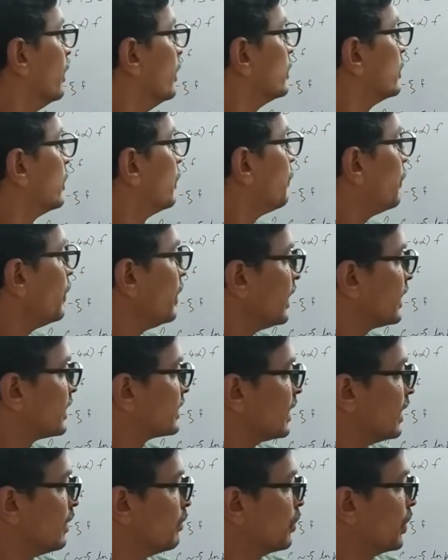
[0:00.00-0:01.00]
So for
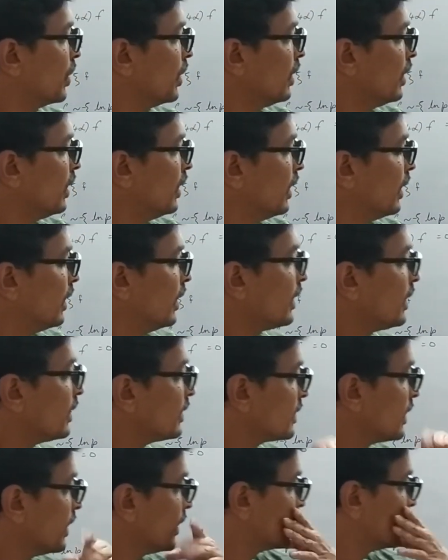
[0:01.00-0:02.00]
example, let us
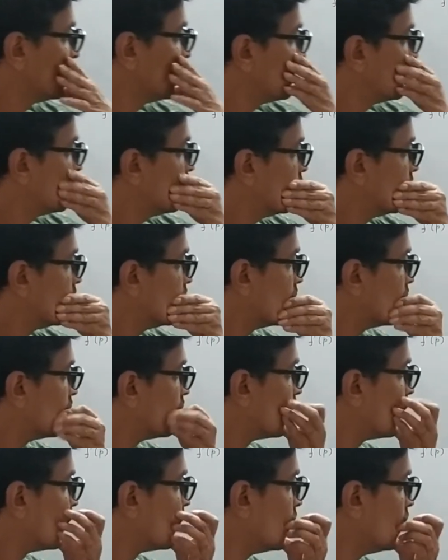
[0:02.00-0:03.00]
take
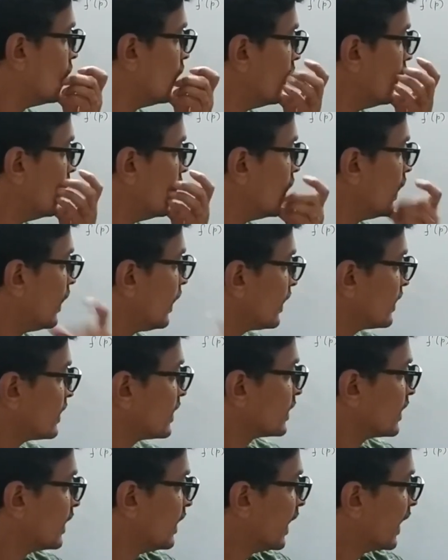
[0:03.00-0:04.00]
the Let us
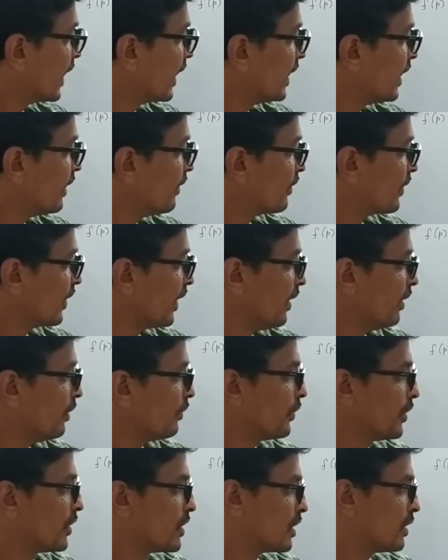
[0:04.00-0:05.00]
take the negative sign of
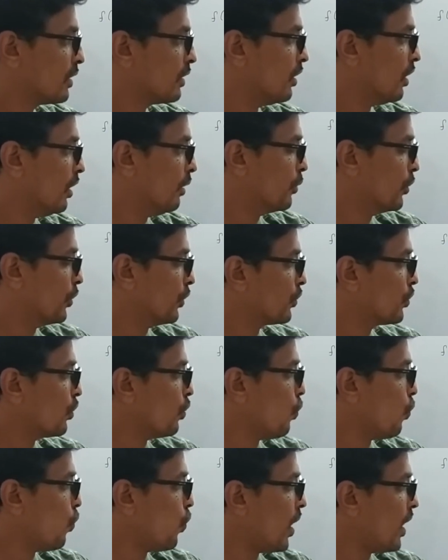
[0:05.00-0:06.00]
it. So
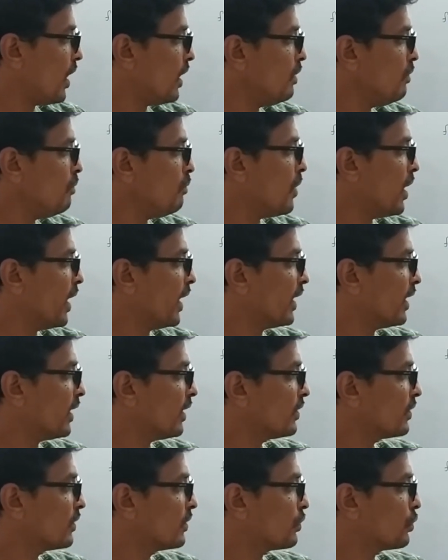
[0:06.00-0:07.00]
1
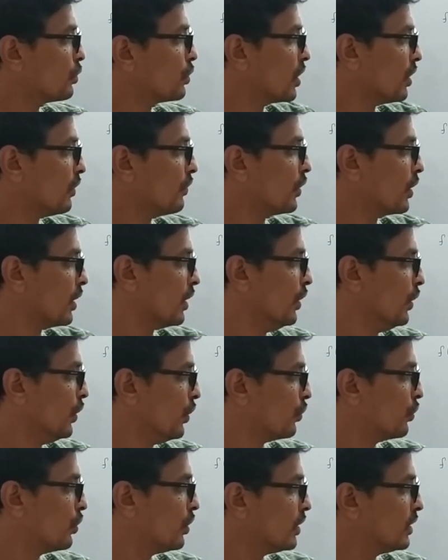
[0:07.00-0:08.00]
minus root of 1.
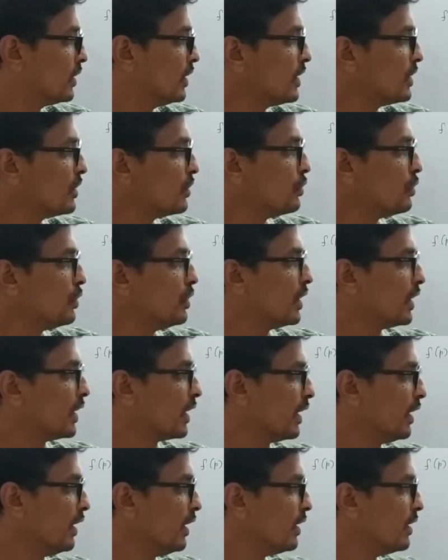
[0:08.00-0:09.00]
So this
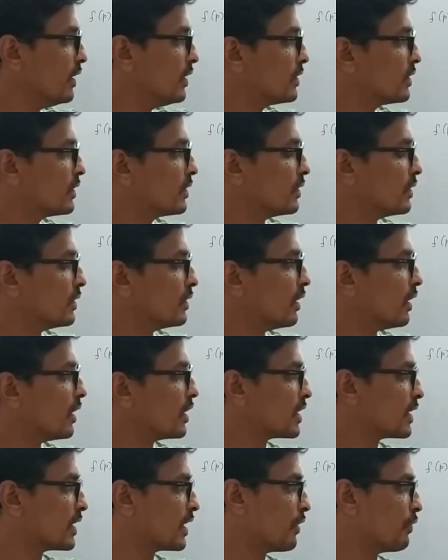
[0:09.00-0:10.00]
quantity is
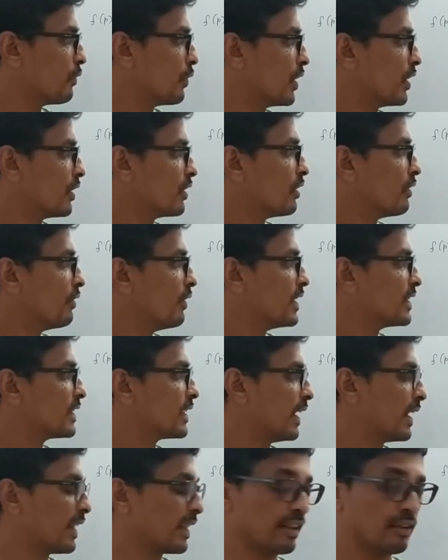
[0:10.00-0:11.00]
larger than 1, always
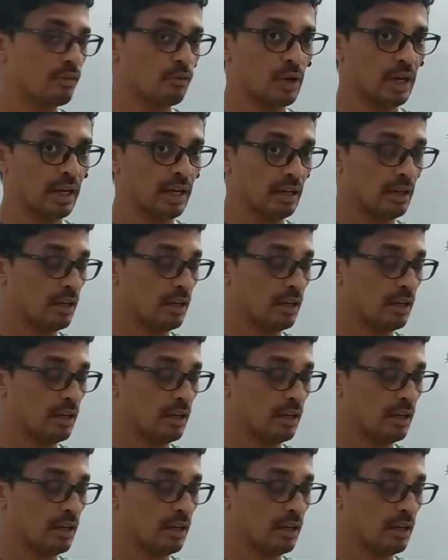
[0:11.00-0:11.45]
greater than 1.